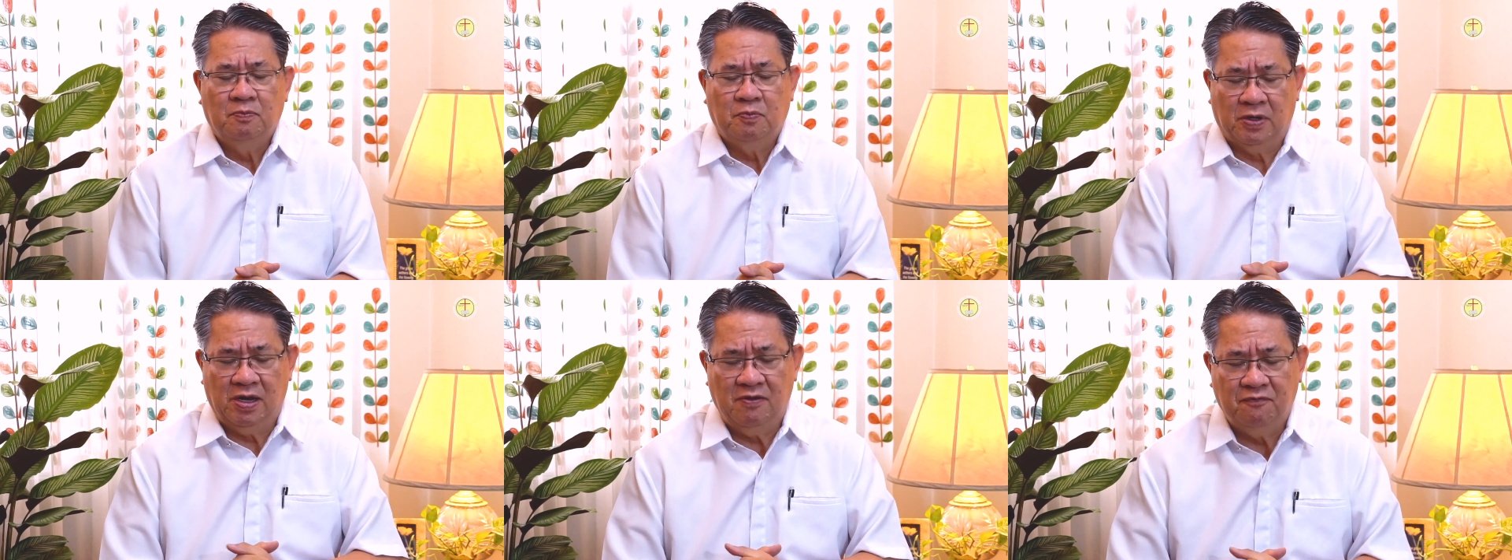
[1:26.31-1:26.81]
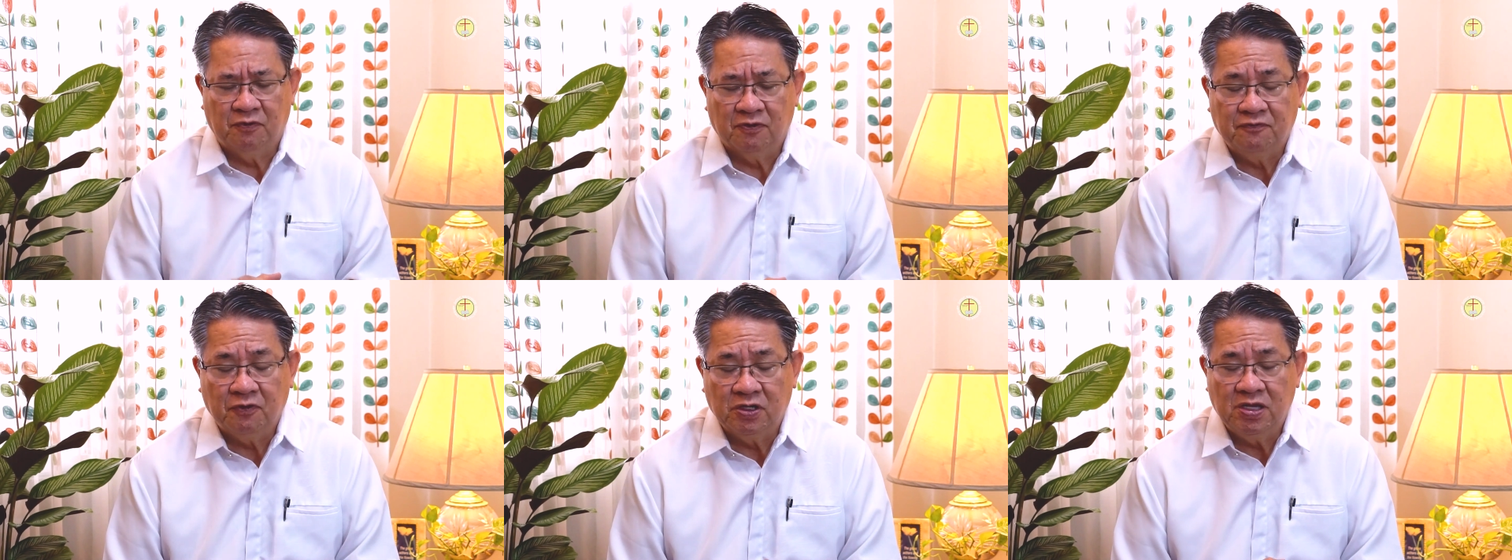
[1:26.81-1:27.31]
pray for
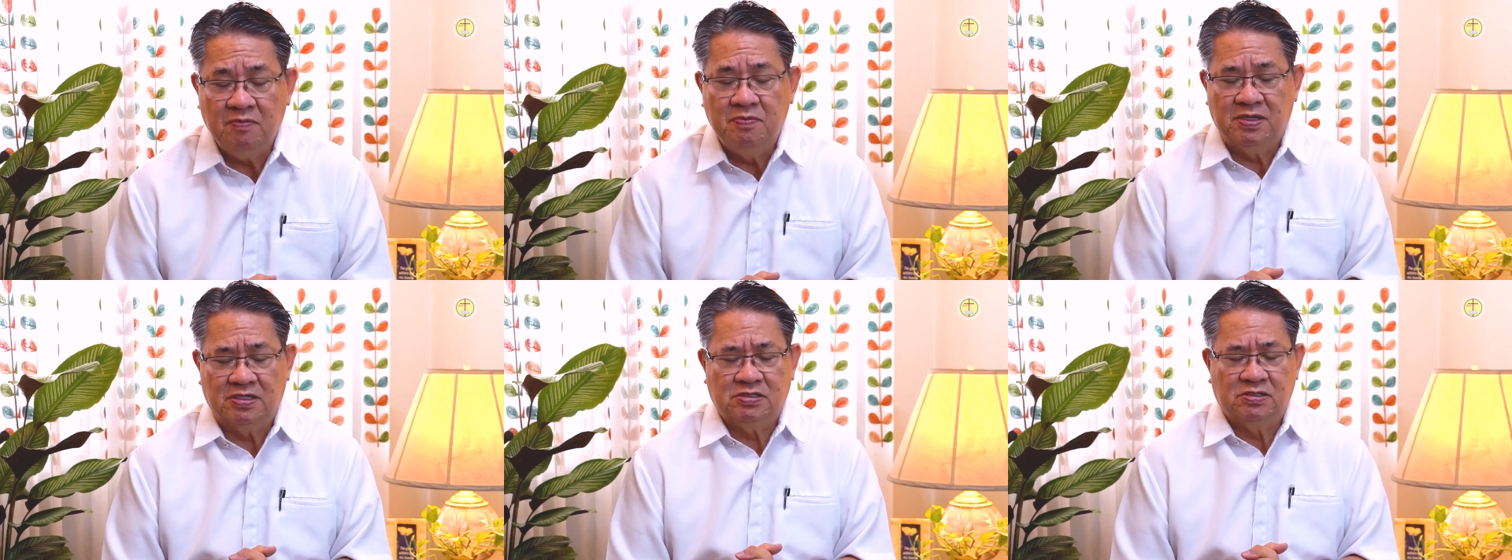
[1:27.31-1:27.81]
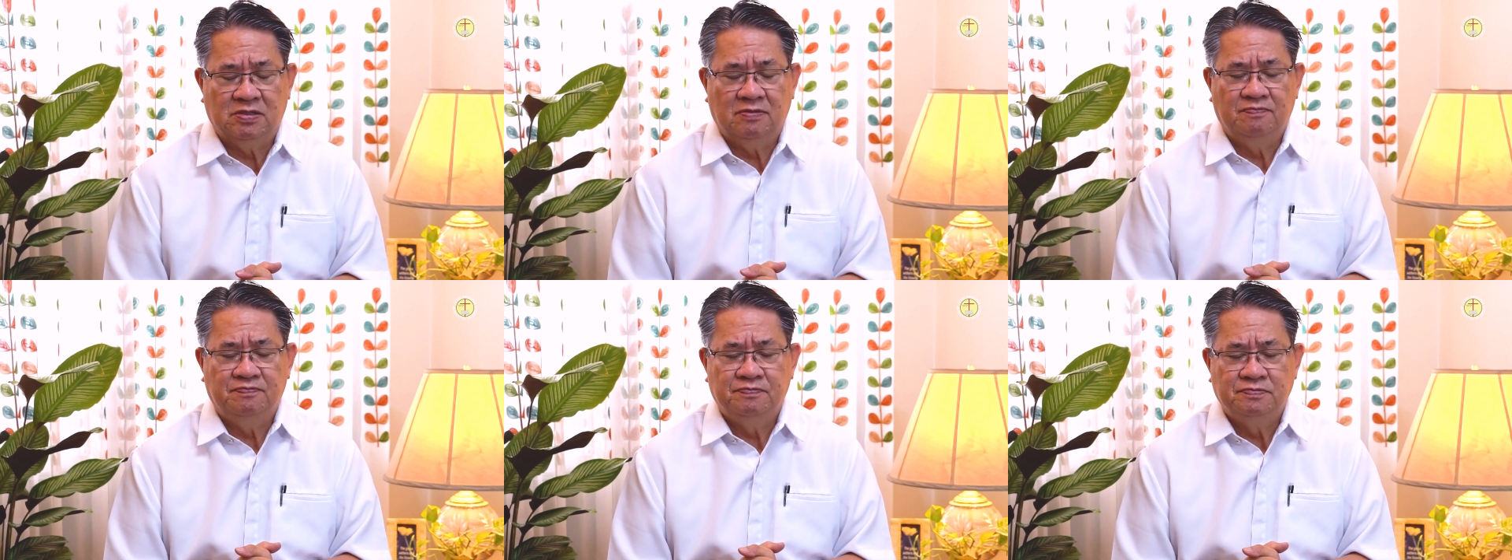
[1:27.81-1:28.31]
forgiveness
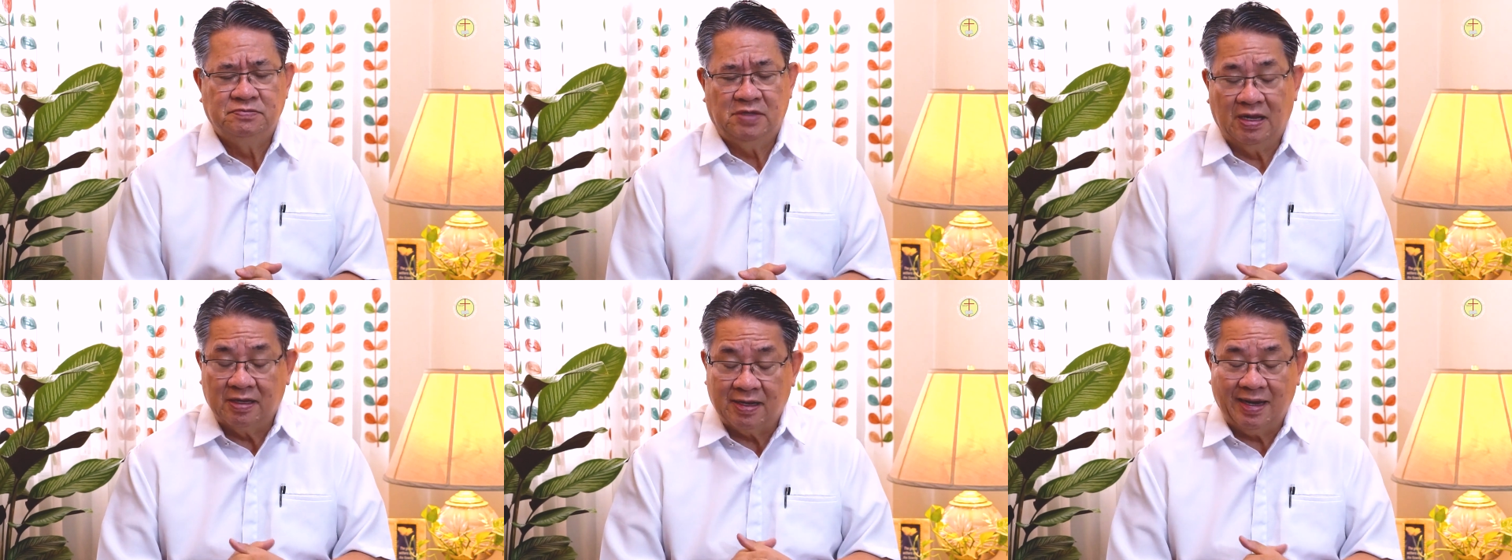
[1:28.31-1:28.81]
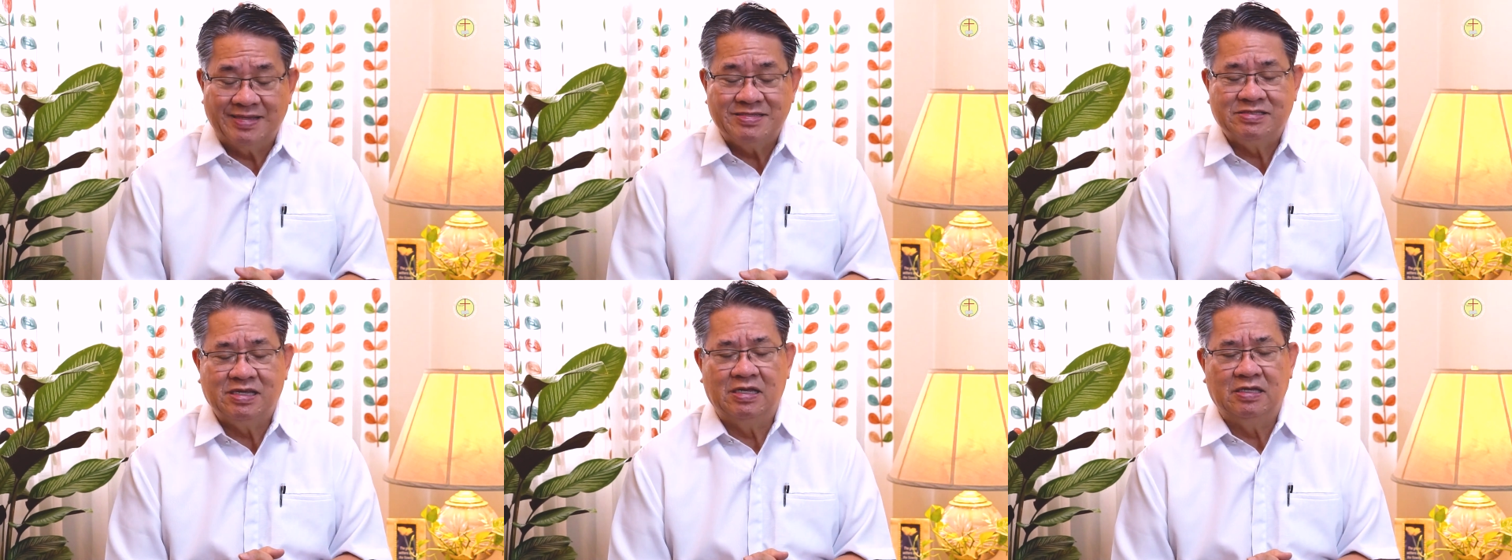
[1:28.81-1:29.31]
and
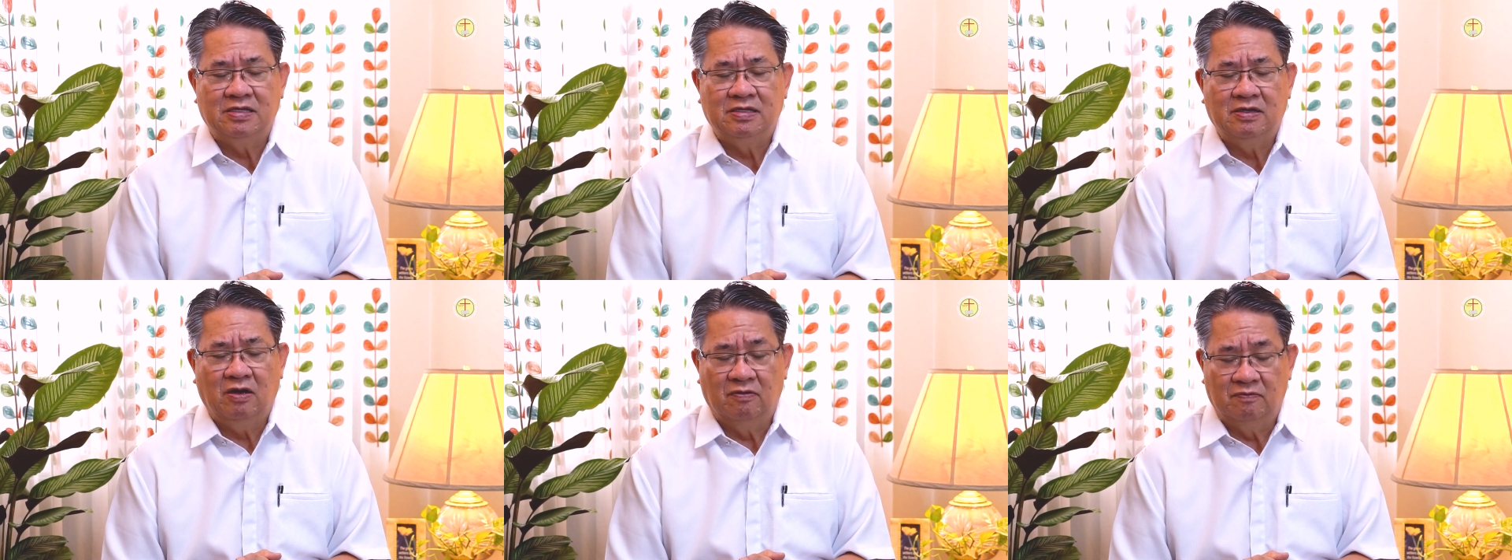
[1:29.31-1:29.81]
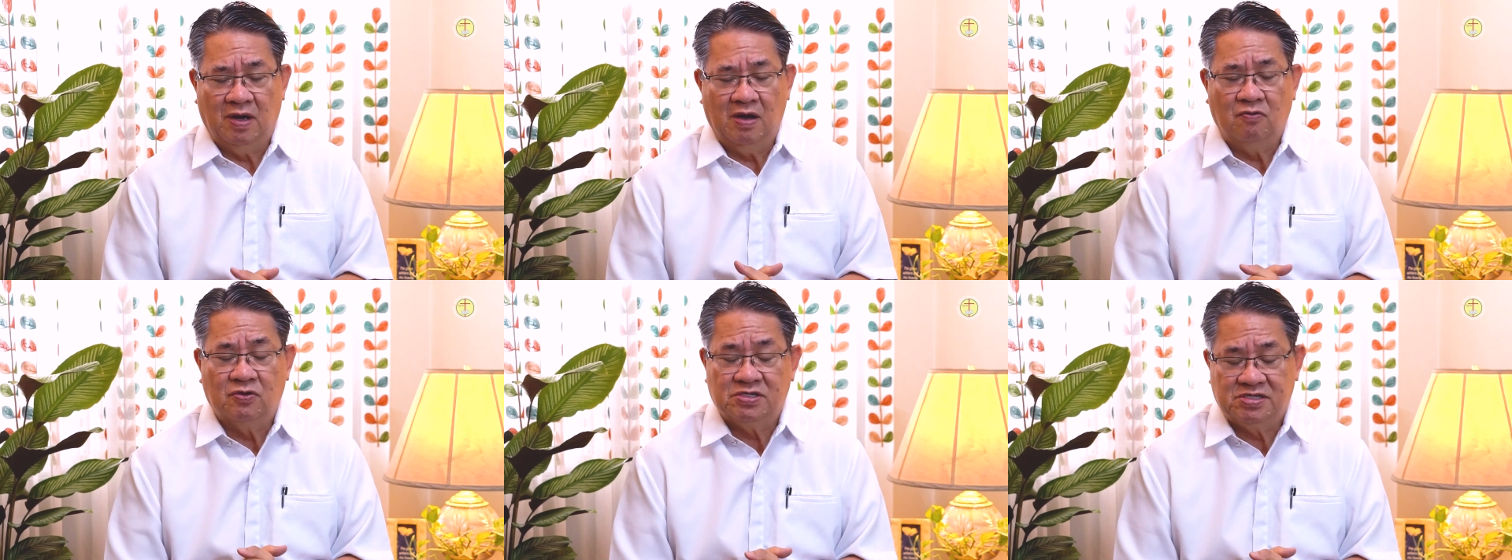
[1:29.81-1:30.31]
cleansing of
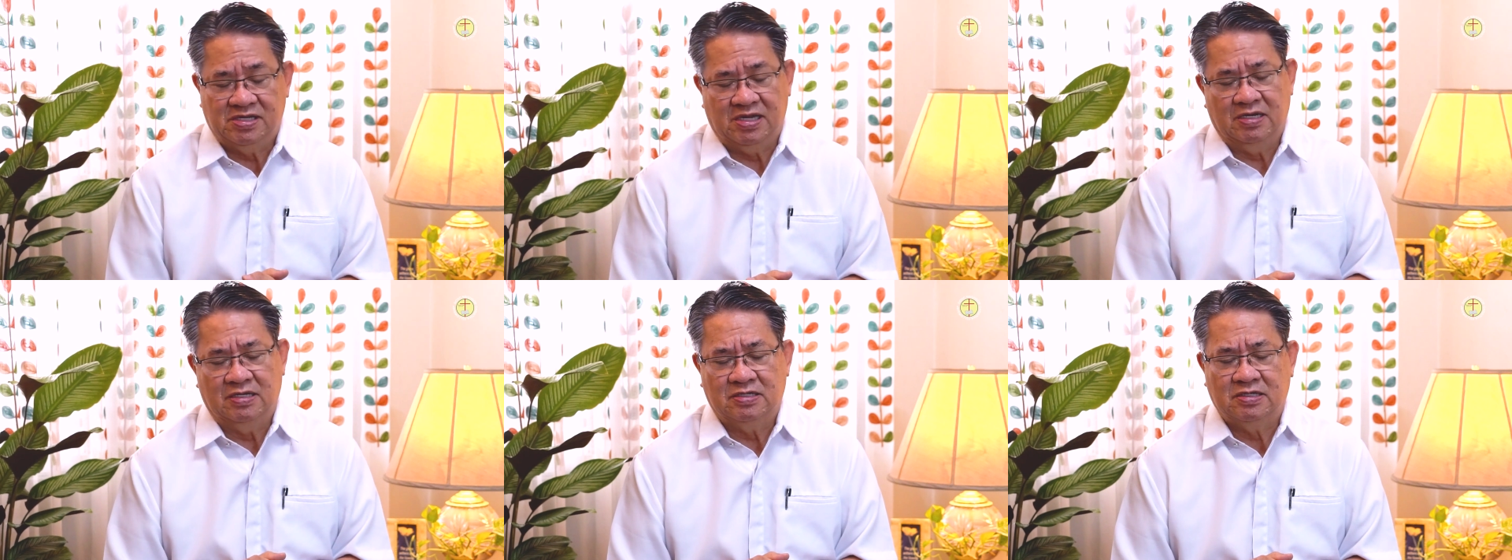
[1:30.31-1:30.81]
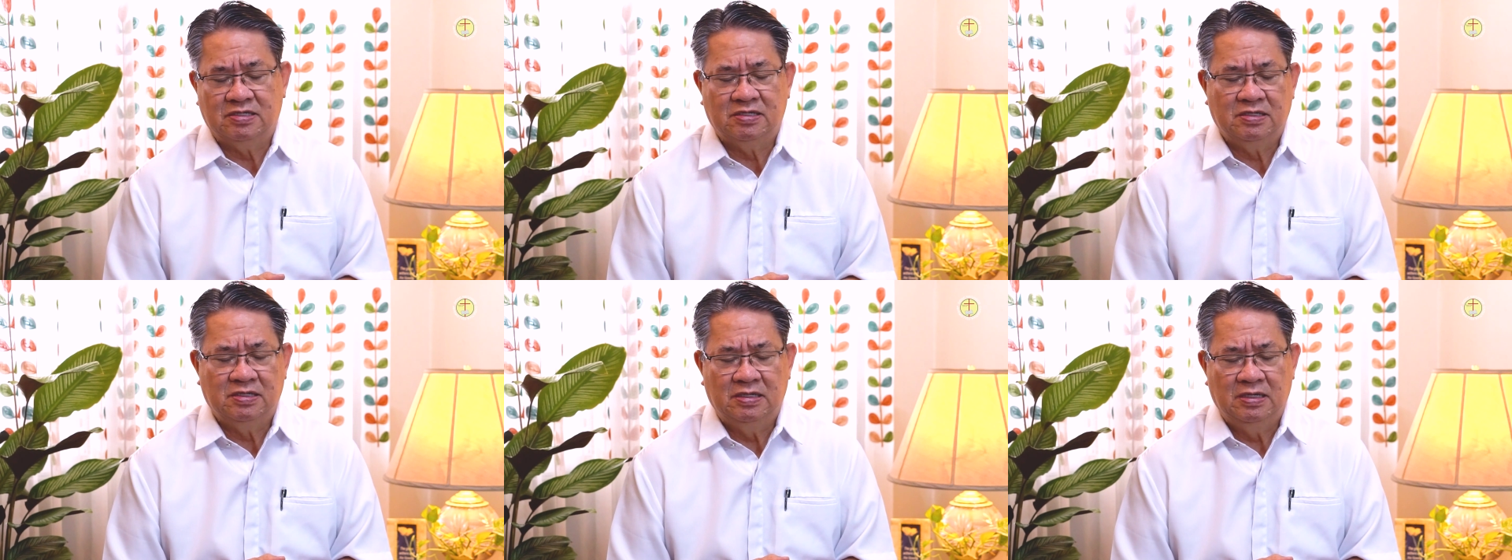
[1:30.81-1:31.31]
our sins.